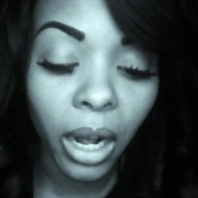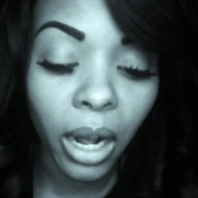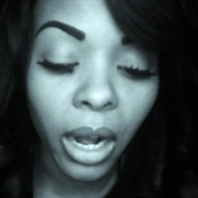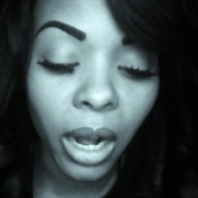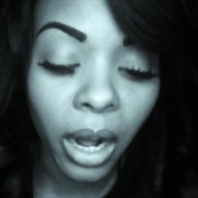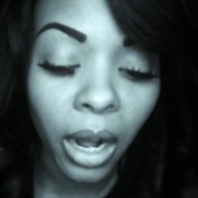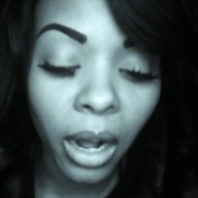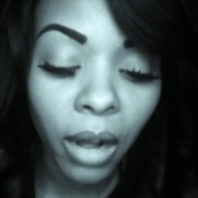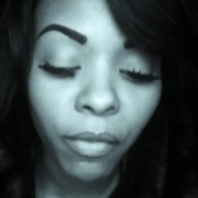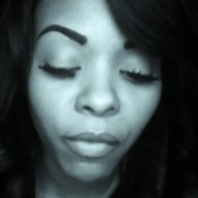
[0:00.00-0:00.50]

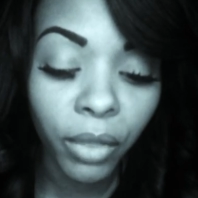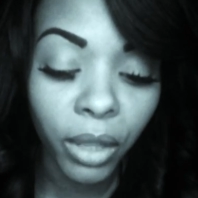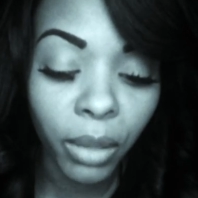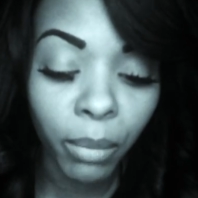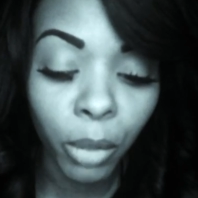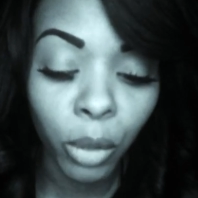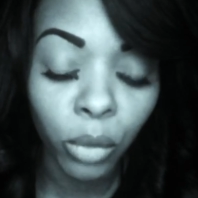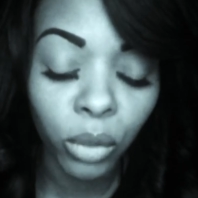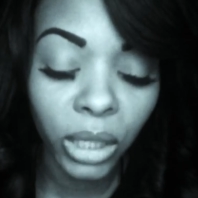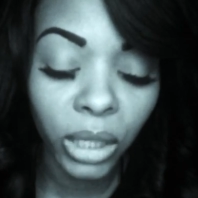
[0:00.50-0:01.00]
of the
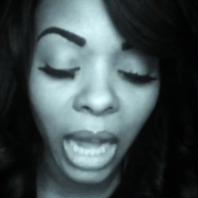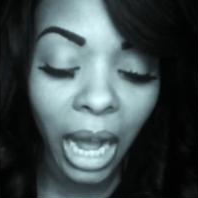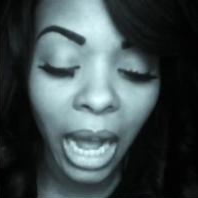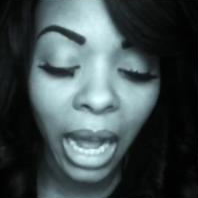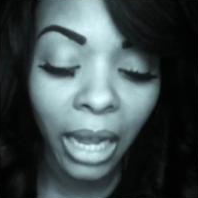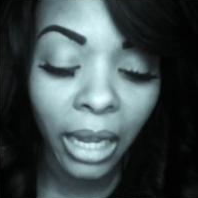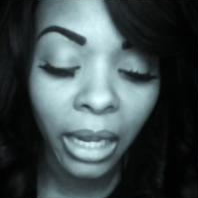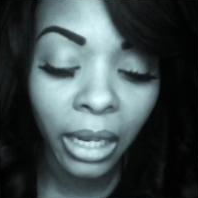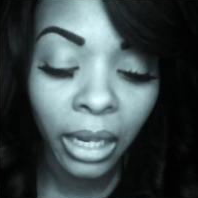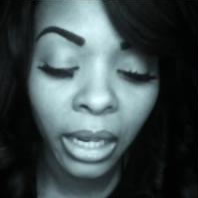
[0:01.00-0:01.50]
Most
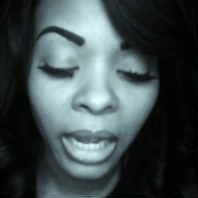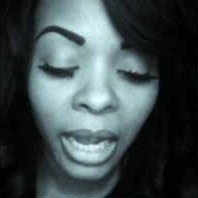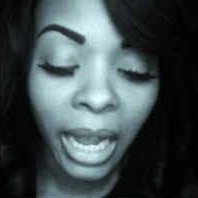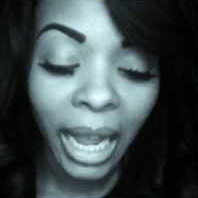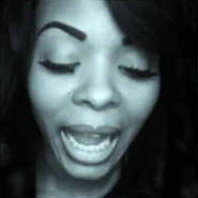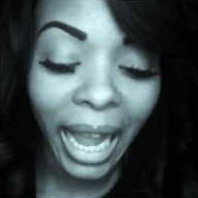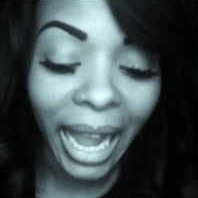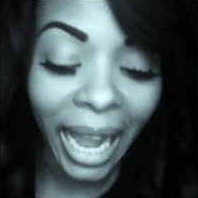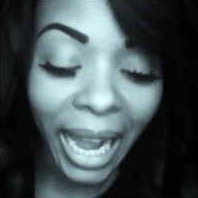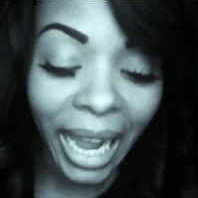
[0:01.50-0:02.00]
High,
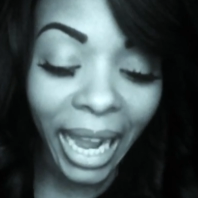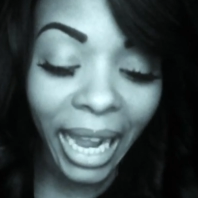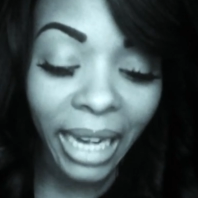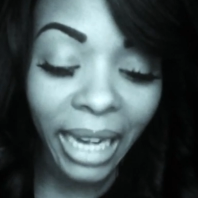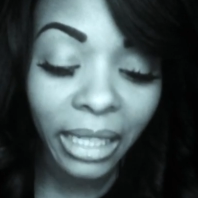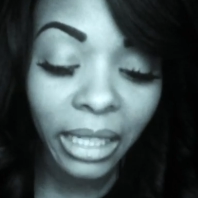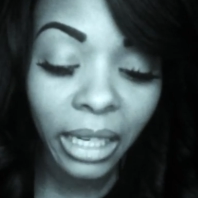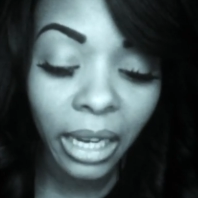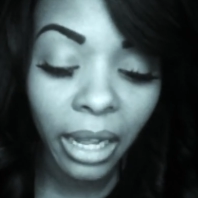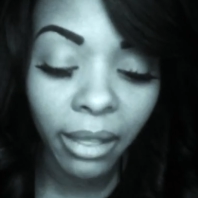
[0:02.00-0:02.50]

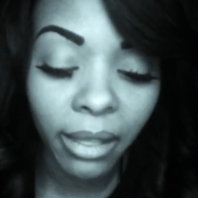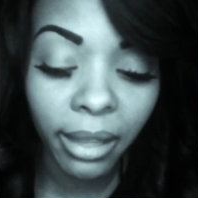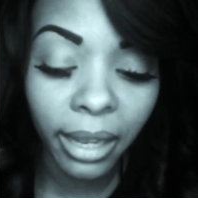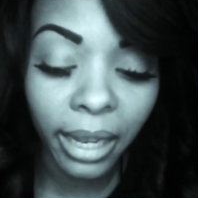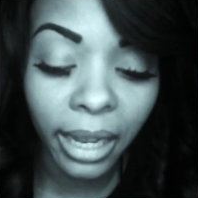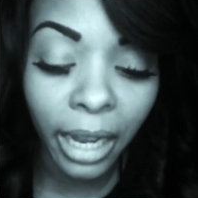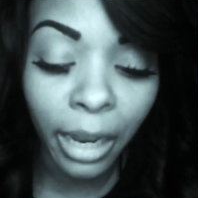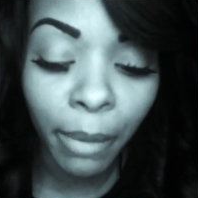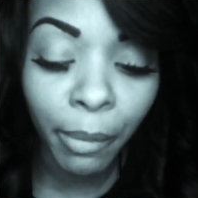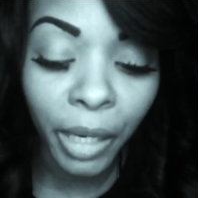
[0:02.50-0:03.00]
and
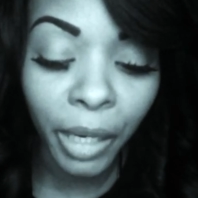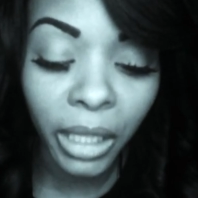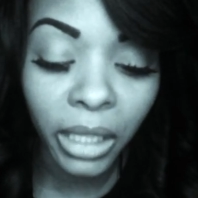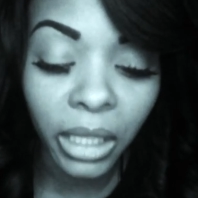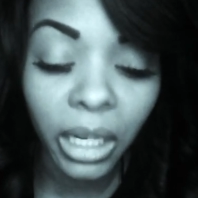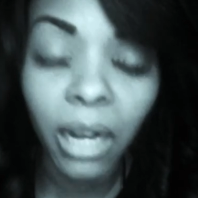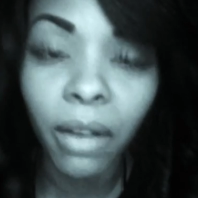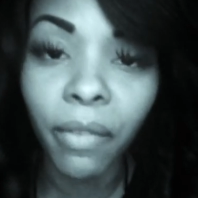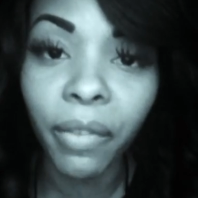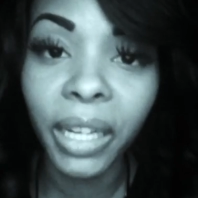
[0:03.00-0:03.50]
the image
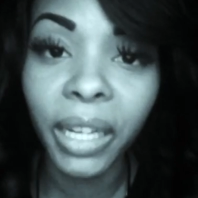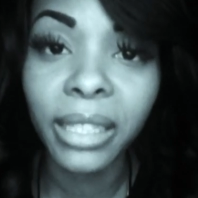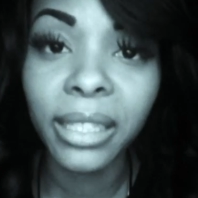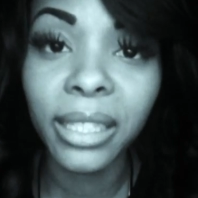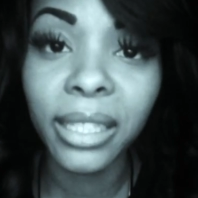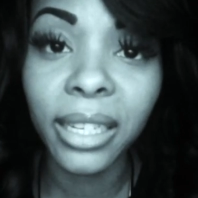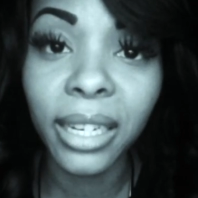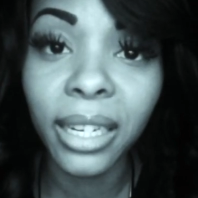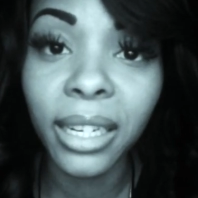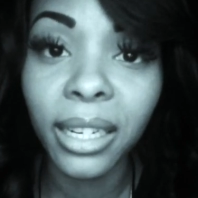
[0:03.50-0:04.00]
of his
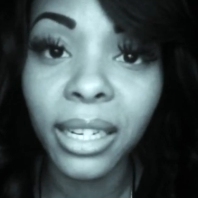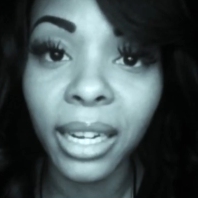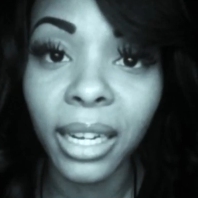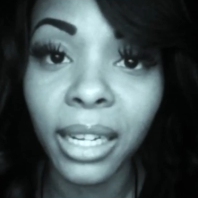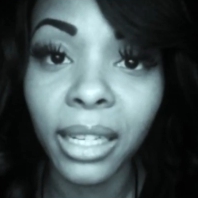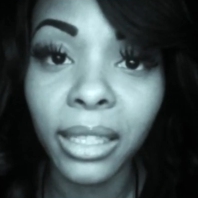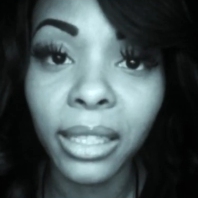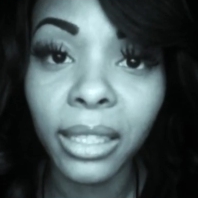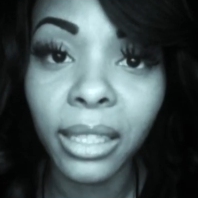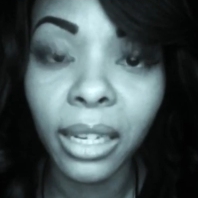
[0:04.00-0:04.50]

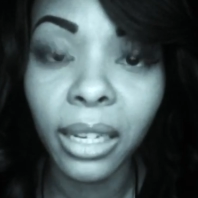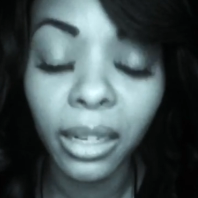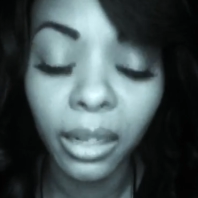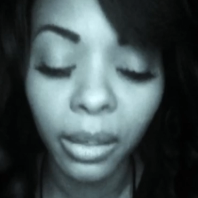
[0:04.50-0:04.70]
goodness.